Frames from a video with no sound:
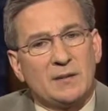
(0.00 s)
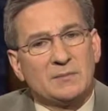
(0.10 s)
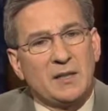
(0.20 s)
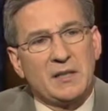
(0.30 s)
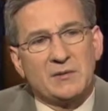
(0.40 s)

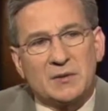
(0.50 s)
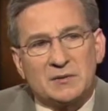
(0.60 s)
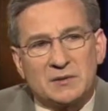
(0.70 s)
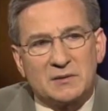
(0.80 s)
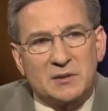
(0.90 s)
may have
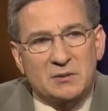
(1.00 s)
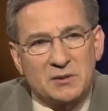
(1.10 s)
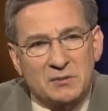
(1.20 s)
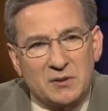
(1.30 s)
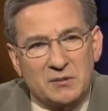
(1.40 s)
an
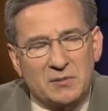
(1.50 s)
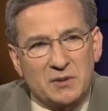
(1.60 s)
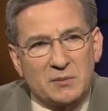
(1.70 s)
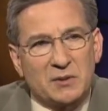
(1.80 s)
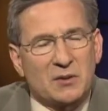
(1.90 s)
increased risk for
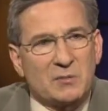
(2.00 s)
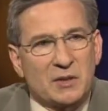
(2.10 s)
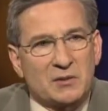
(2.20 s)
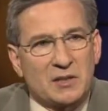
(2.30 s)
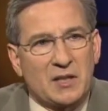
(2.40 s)
something called
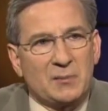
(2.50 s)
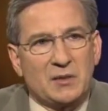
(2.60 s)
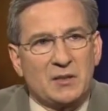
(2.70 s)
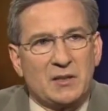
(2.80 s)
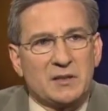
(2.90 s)
microscopic
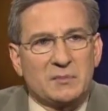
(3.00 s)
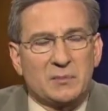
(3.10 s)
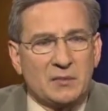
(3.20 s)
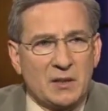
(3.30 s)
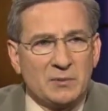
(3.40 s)
colitis, but
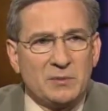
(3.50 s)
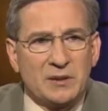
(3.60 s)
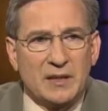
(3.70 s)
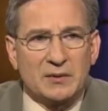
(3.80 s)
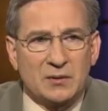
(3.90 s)
probably
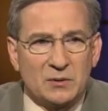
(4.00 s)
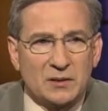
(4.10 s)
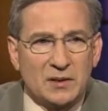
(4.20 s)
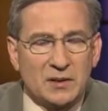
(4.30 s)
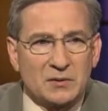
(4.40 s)
not
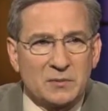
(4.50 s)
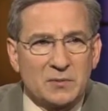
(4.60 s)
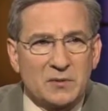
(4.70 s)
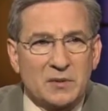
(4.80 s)
colon cancer per